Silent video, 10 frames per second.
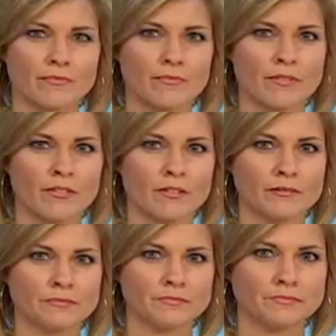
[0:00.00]

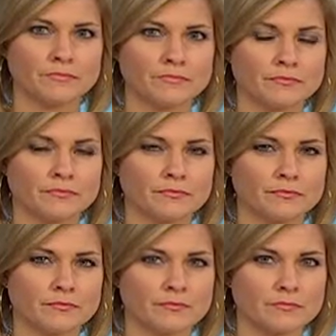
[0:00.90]

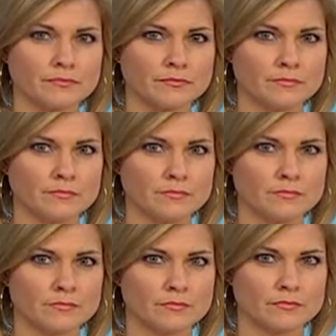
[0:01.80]

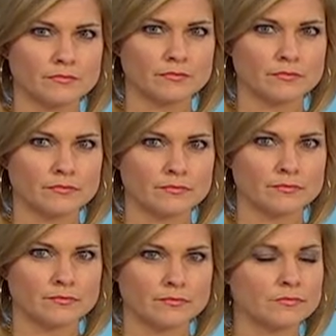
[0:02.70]

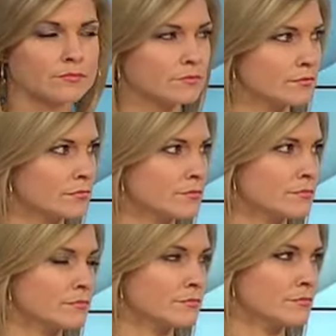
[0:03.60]

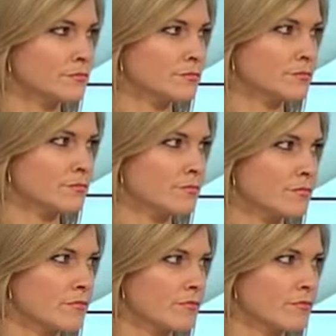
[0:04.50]

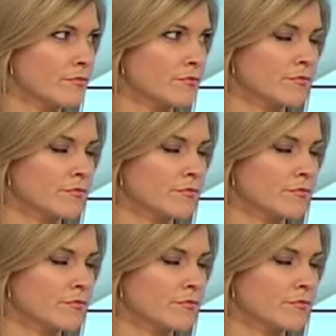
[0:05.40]
[no speech]